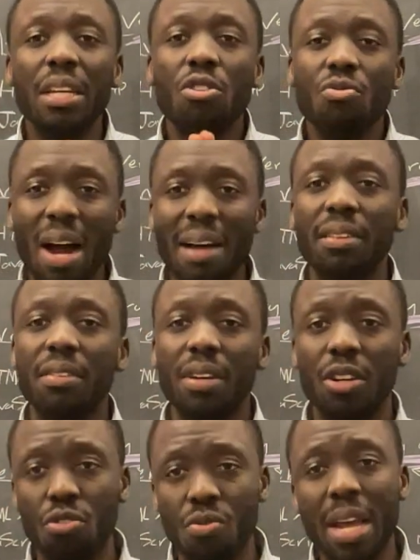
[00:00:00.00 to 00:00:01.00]
rather
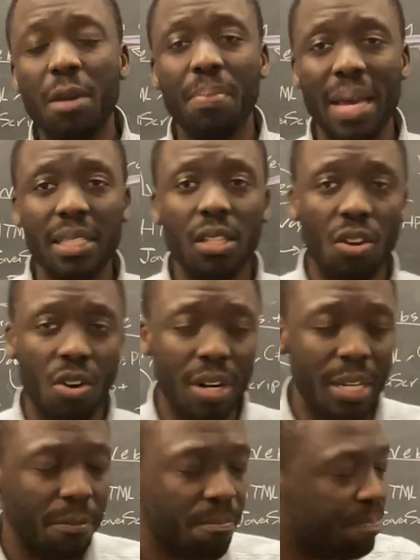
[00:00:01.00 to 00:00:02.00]
than grade-based
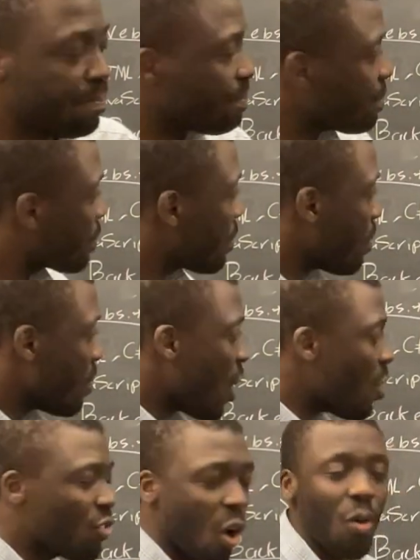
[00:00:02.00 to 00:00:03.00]
learning.
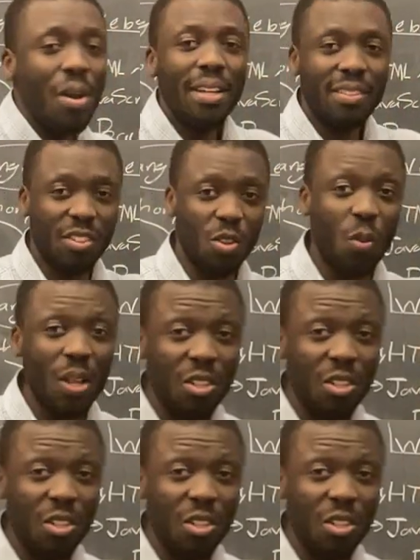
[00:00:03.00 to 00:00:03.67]
So this is what the